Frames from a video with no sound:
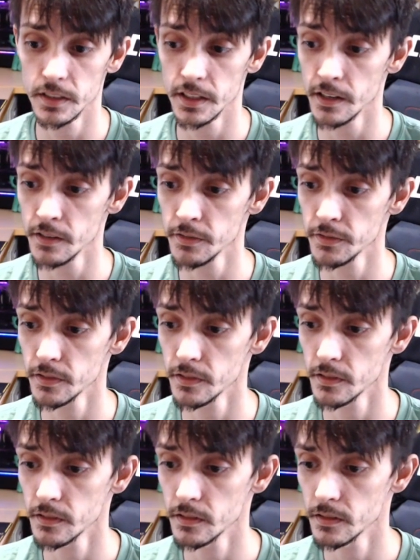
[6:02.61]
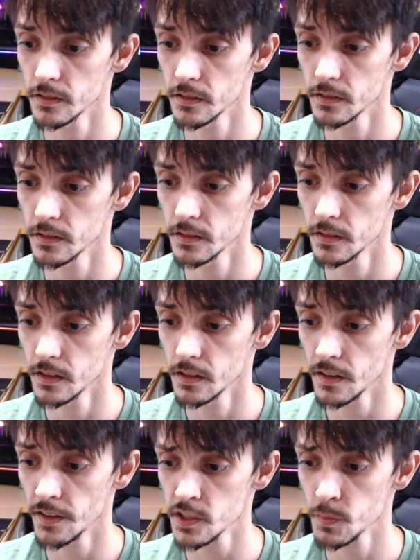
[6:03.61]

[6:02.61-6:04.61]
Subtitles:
If this